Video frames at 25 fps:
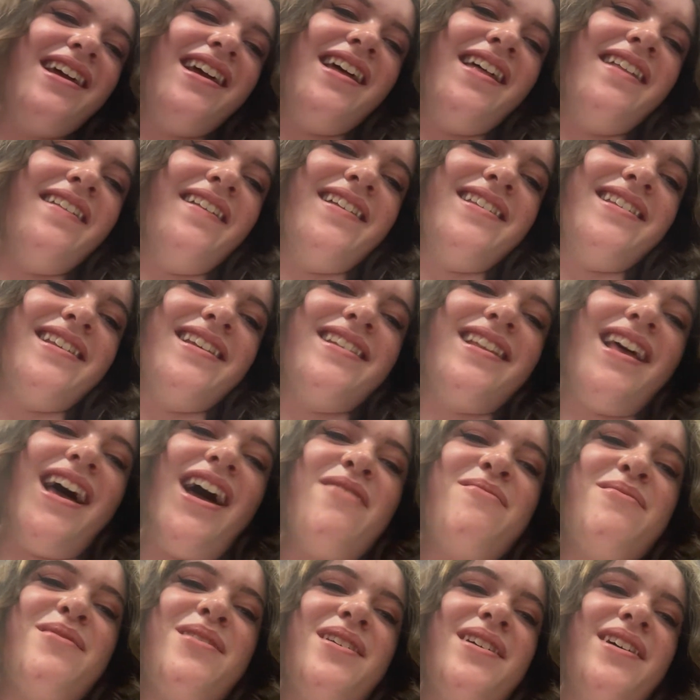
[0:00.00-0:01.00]
that says,
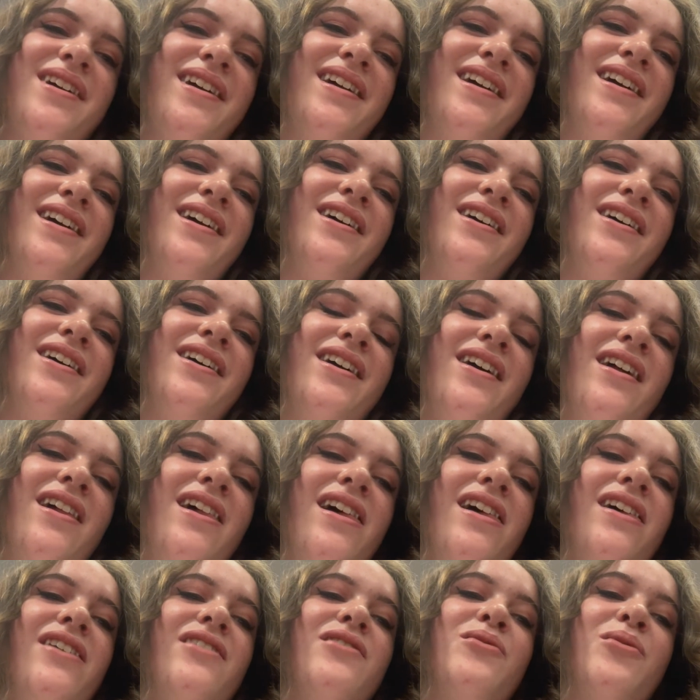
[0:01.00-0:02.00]
Happy
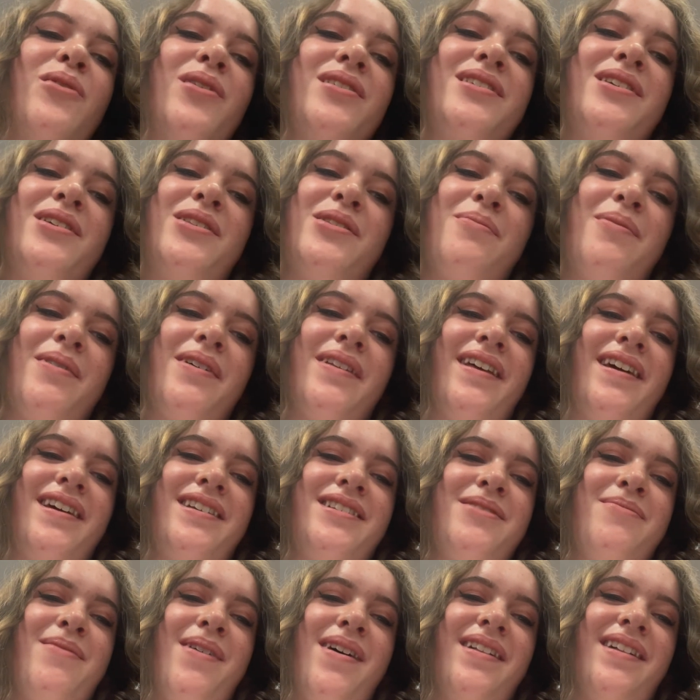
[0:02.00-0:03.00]
14th birthday,
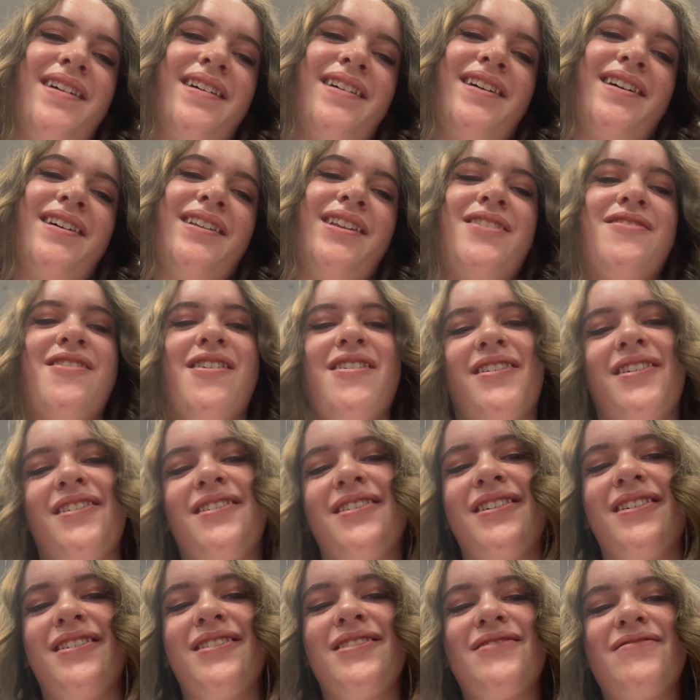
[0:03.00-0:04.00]
Isabella. Love
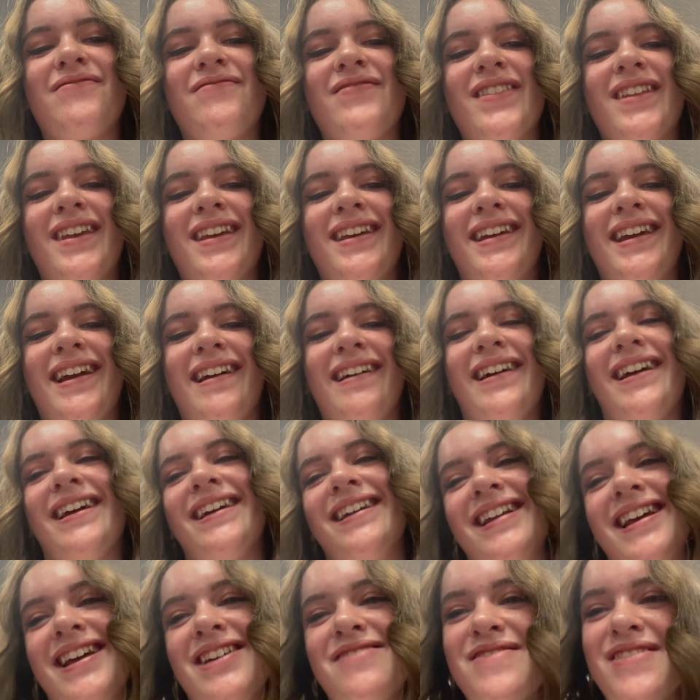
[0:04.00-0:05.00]
Uncle Harry
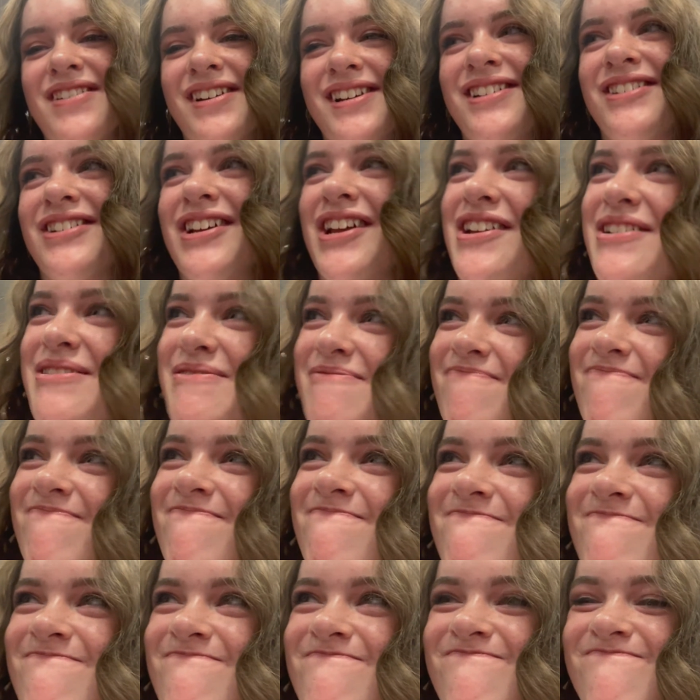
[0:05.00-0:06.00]
and Aunt Mary Jane.
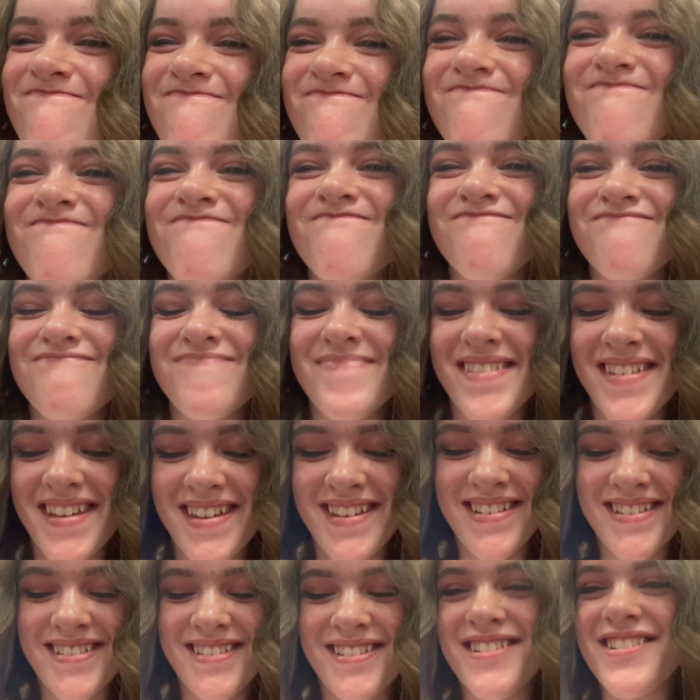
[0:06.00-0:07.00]

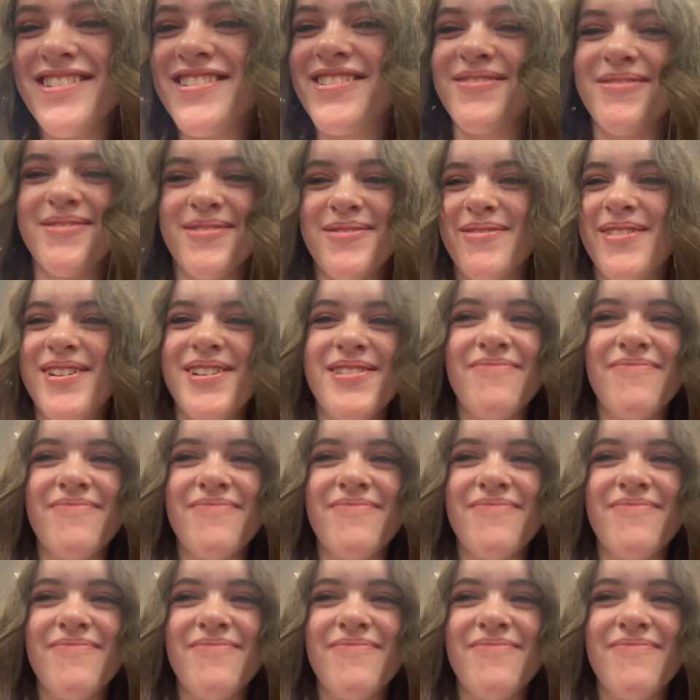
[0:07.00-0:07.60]
She's so sweet.